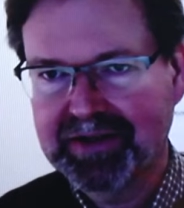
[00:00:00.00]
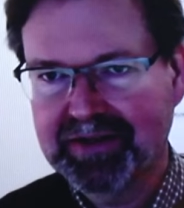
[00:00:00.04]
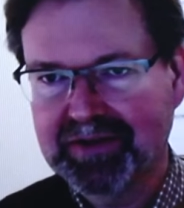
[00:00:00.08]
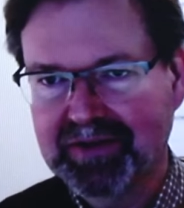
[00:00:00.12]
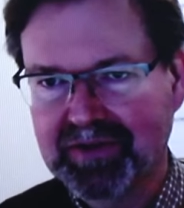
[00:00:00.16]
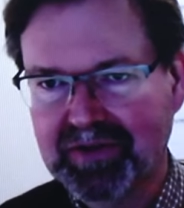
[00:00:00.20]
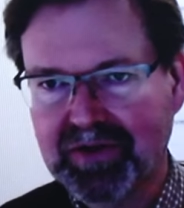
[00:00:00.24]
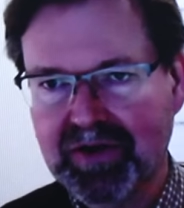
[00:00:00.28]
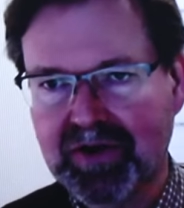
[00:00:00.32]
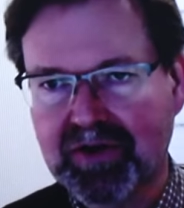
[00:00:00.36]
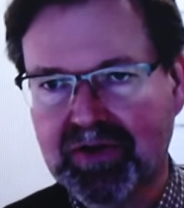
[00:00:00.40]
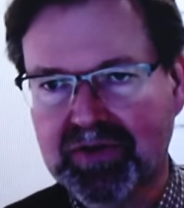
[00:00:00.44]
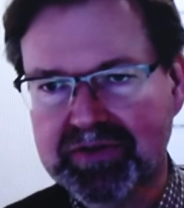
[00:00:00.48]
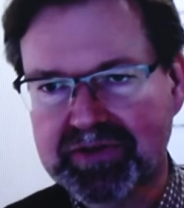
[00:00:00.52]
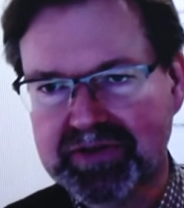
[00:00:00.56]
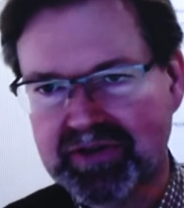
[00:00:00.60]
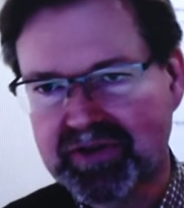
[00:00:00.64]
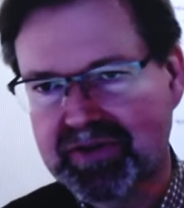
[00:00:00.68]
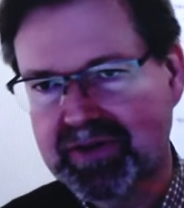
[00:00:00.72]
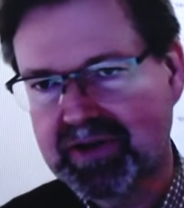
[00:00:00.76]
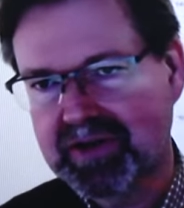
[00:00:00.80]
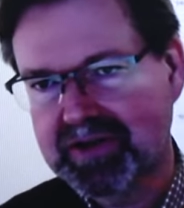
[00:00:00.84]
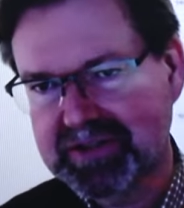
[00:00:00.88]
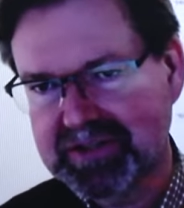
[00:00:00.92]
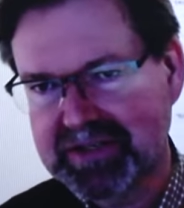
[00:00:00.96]
So
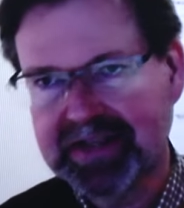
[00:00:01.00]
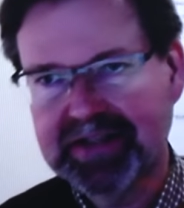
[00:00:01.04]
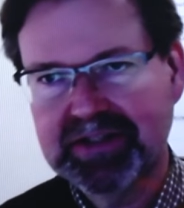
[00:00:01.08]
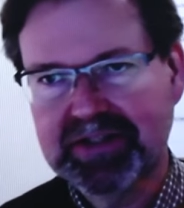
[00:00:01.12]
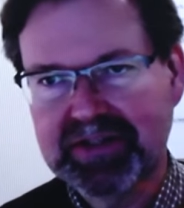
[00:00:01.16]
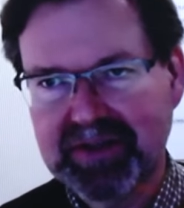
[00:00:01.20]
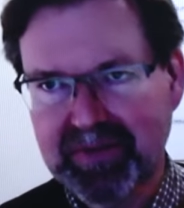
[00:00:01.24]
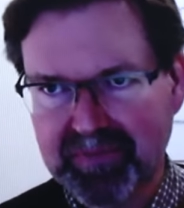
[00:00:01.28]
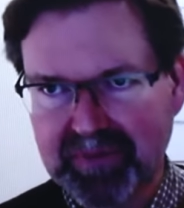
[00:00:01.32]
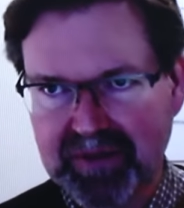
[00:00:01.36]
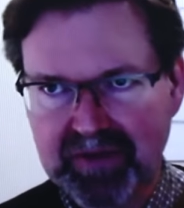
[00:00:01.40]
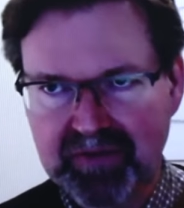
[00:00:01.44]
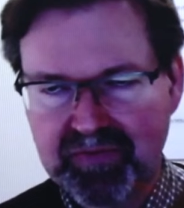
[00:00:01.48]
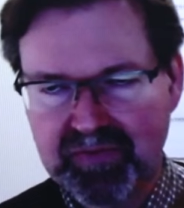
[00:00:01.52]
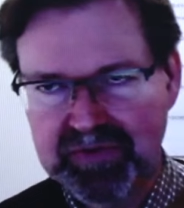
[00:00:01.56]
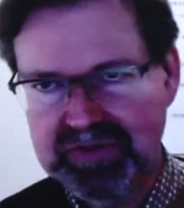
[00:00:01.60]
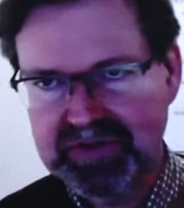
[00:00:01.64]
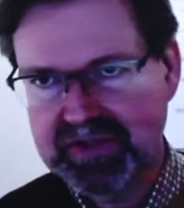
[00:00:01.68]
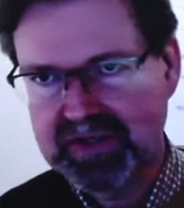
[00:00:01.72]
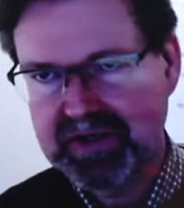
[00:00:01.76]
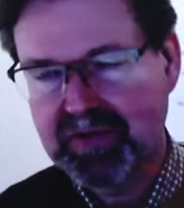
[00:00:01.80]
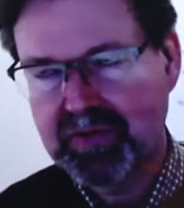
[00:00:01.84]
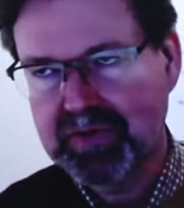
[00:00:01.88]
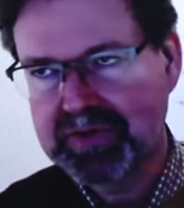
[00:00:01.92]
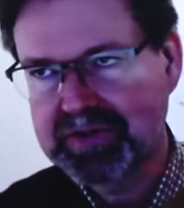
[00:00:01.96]
they'll send something for
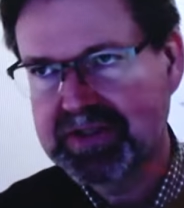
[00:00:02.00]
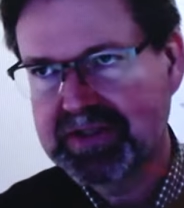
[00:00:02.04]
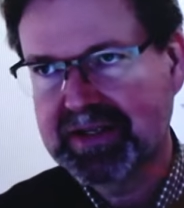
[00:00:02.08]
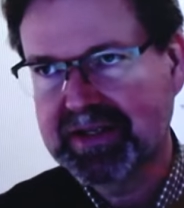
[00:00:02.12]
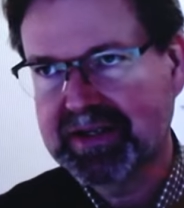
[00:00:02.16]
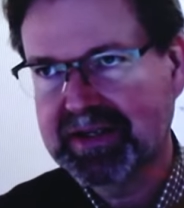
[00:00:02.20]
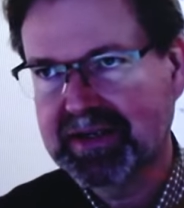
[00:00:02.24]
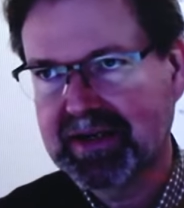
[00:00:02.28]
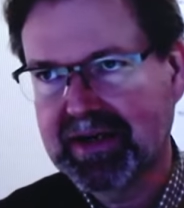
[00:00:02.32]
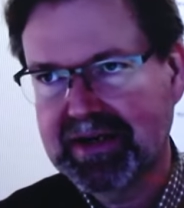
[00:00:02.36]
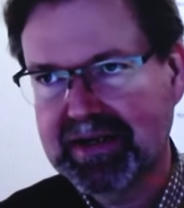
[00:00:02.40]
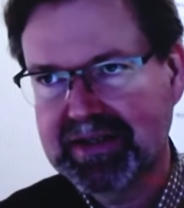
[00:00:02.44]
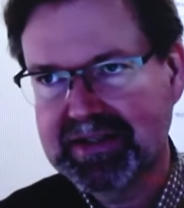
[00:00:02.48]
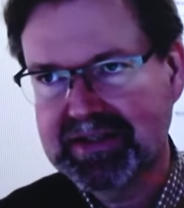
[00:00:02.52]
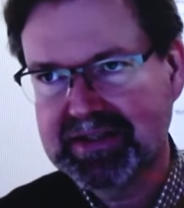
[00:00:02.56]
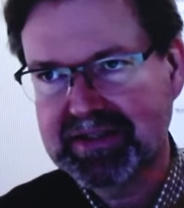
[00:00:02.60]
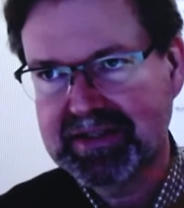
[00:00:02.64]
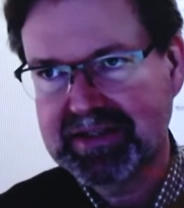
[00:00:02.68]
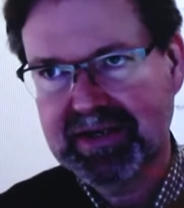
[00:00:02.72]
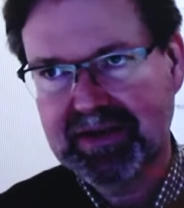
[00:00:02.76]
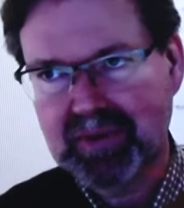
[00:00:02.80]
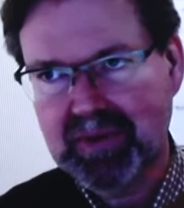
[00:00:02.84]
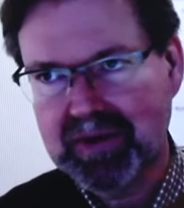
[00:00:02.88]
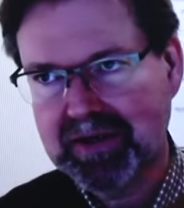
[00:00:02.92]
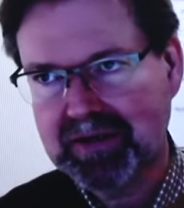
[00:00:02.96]
sequencing, and I
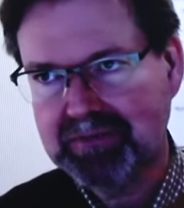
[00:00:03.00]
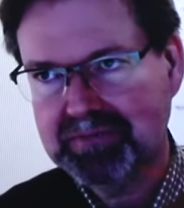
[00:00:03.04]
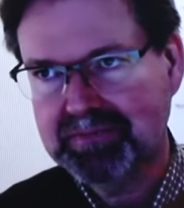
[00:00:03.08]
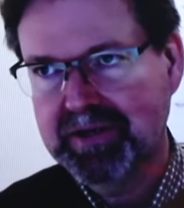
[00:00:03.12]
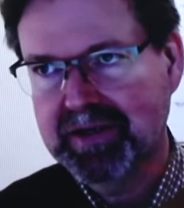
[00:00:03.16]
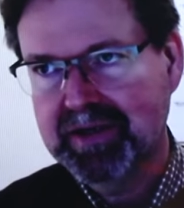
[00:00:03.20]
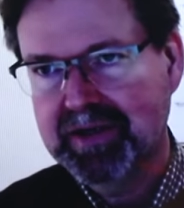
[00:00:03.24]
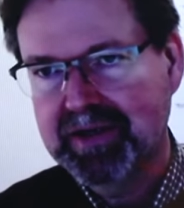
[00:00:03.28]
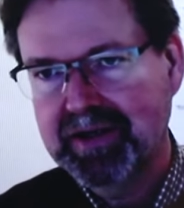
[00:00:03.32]
said, well,